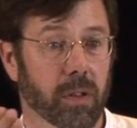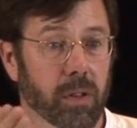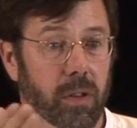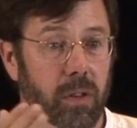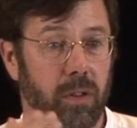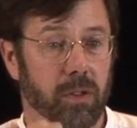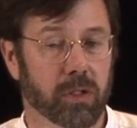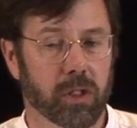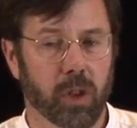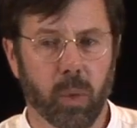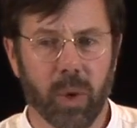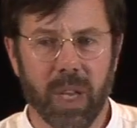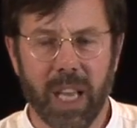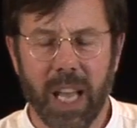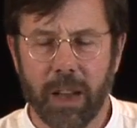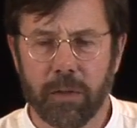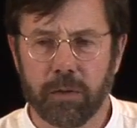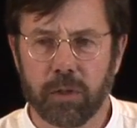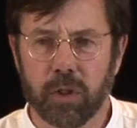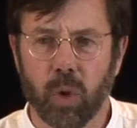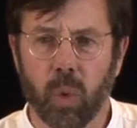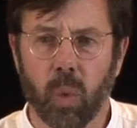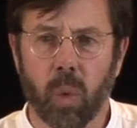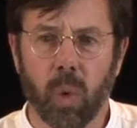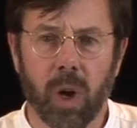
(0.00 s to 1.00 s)
So we have
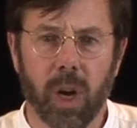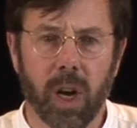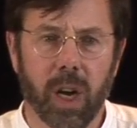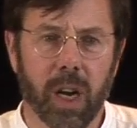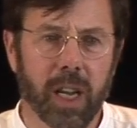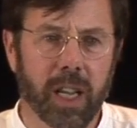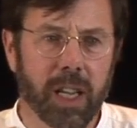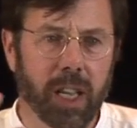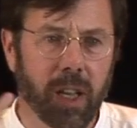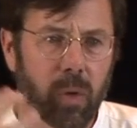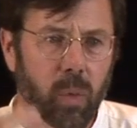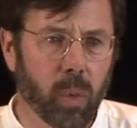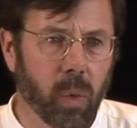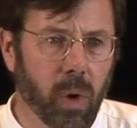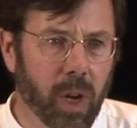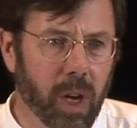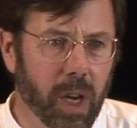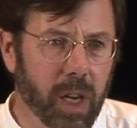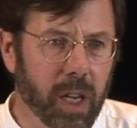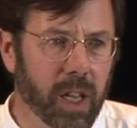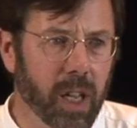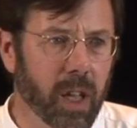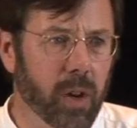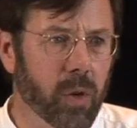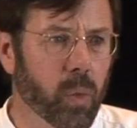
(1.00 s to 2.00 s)
to work and
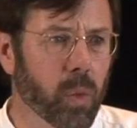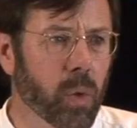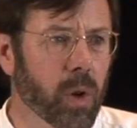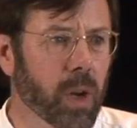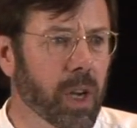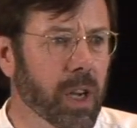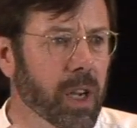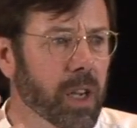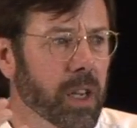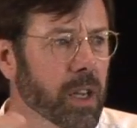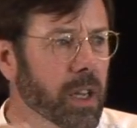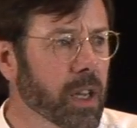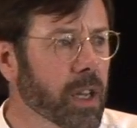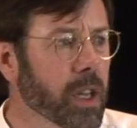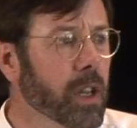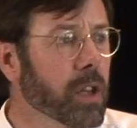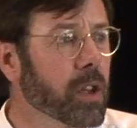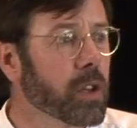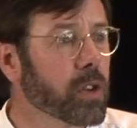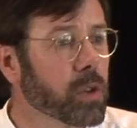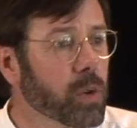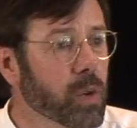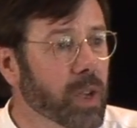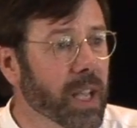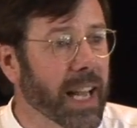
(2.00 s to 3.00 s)
work and work
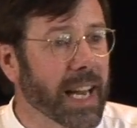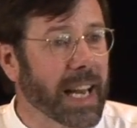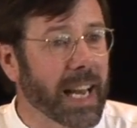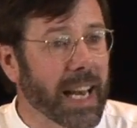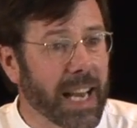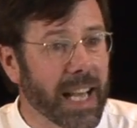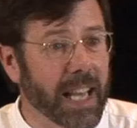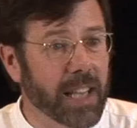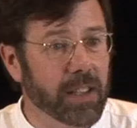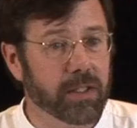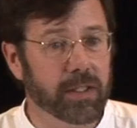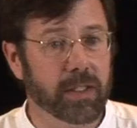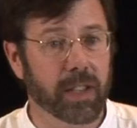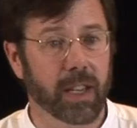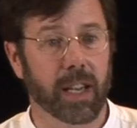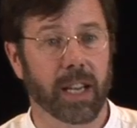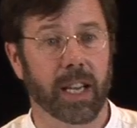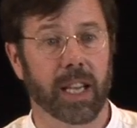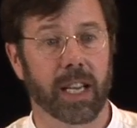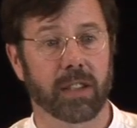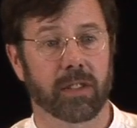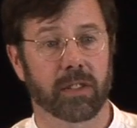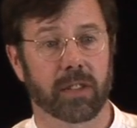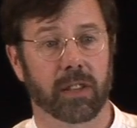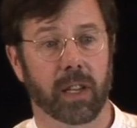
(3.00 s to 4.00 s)
to get less and
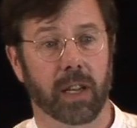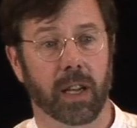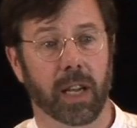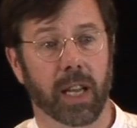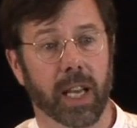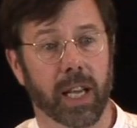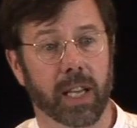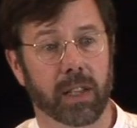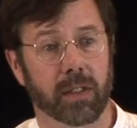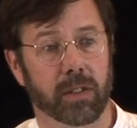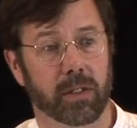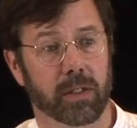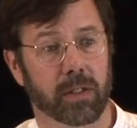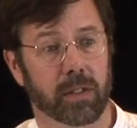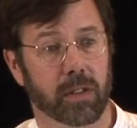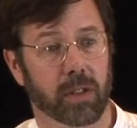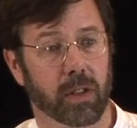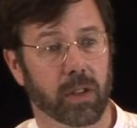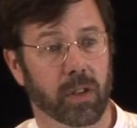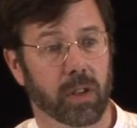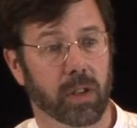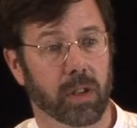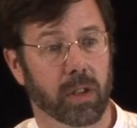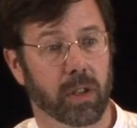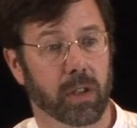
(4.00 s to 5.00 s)
less and less,
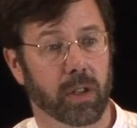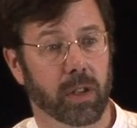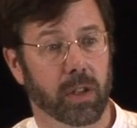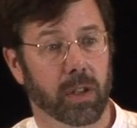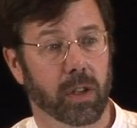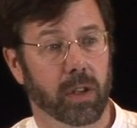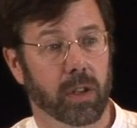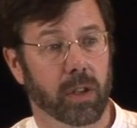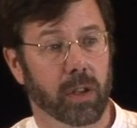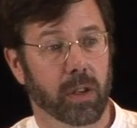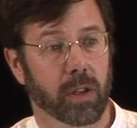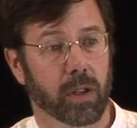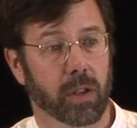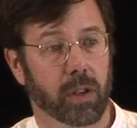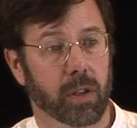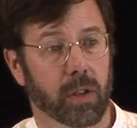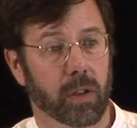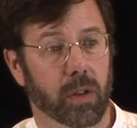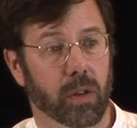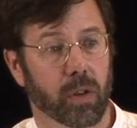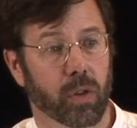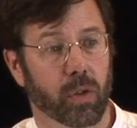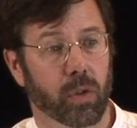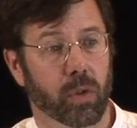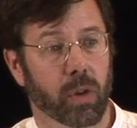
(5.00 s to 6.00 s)

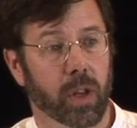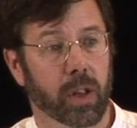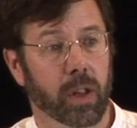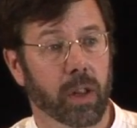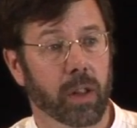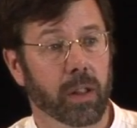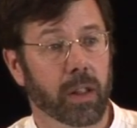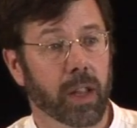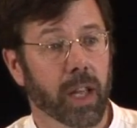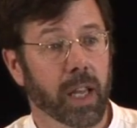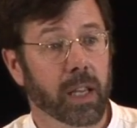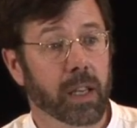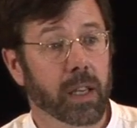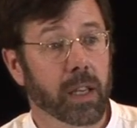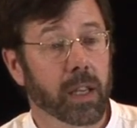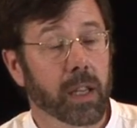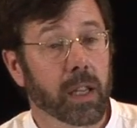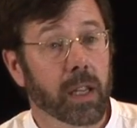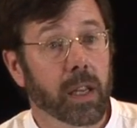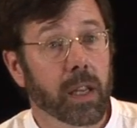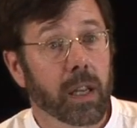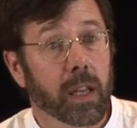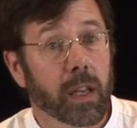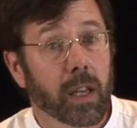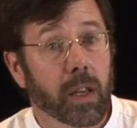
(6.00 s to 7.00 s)
rather than
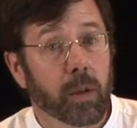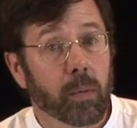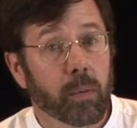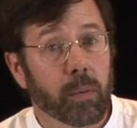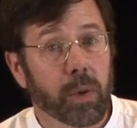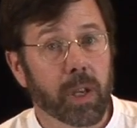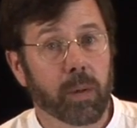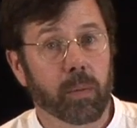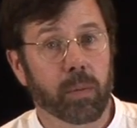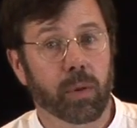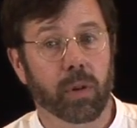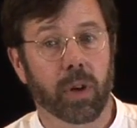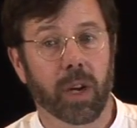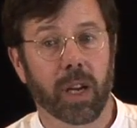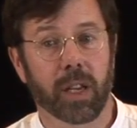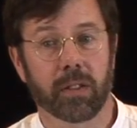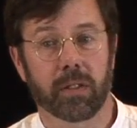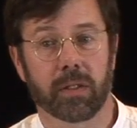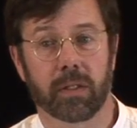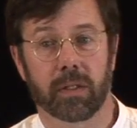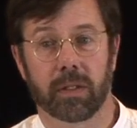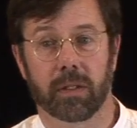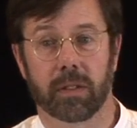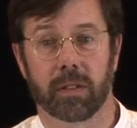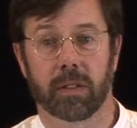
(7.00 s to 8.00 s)
being
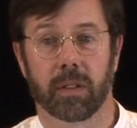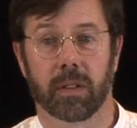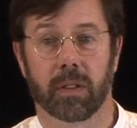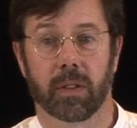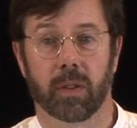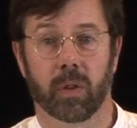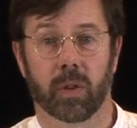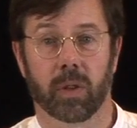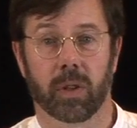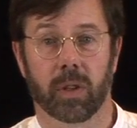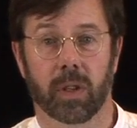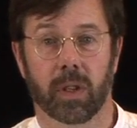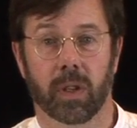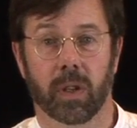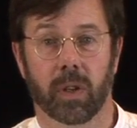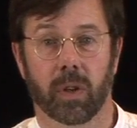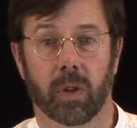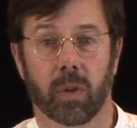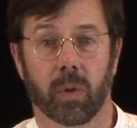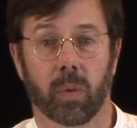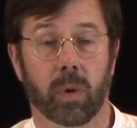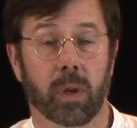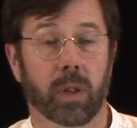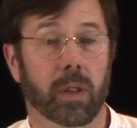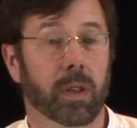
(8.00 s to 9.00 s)
present
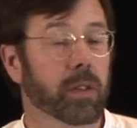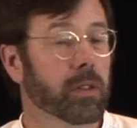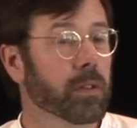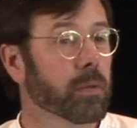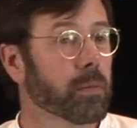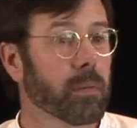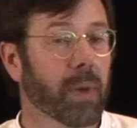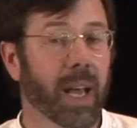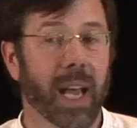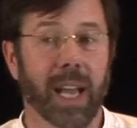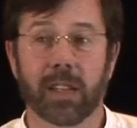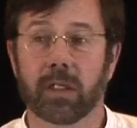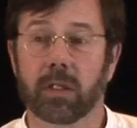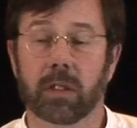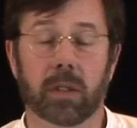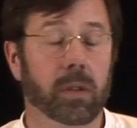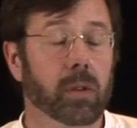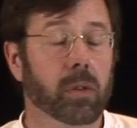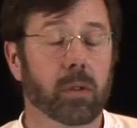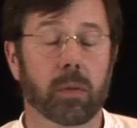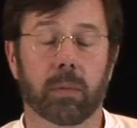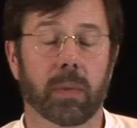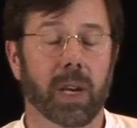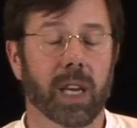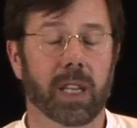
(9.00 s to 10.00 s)
with this
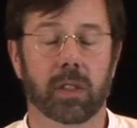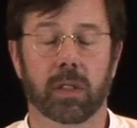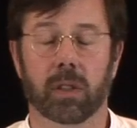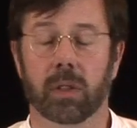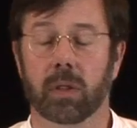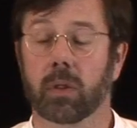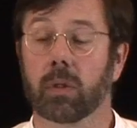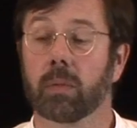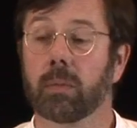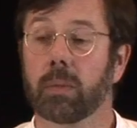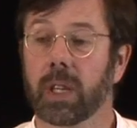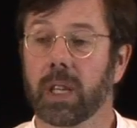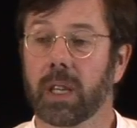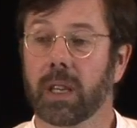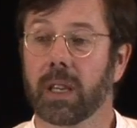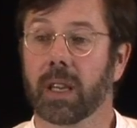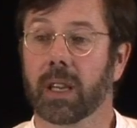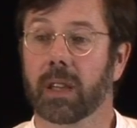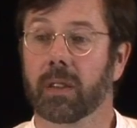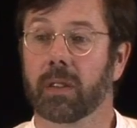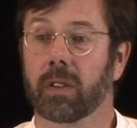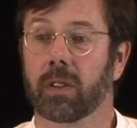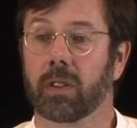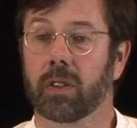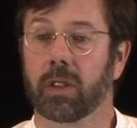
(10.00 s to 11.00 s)
magical, magical
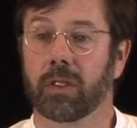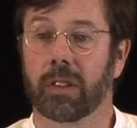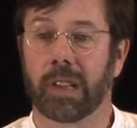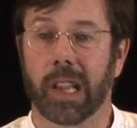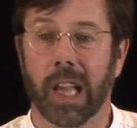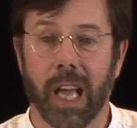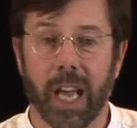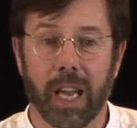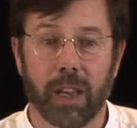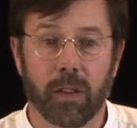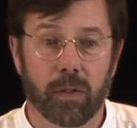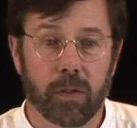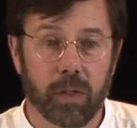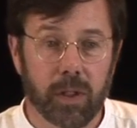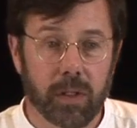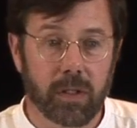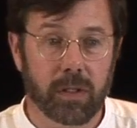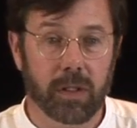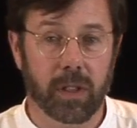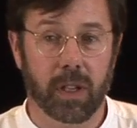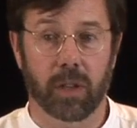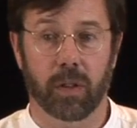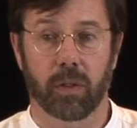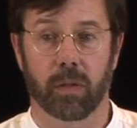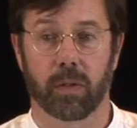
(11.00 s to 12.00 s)
being that is life
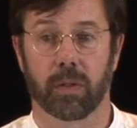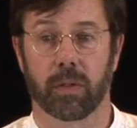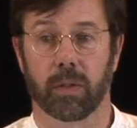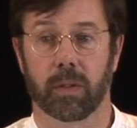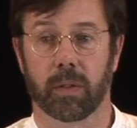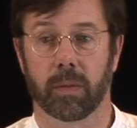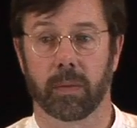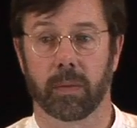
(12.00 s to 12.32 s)
itself.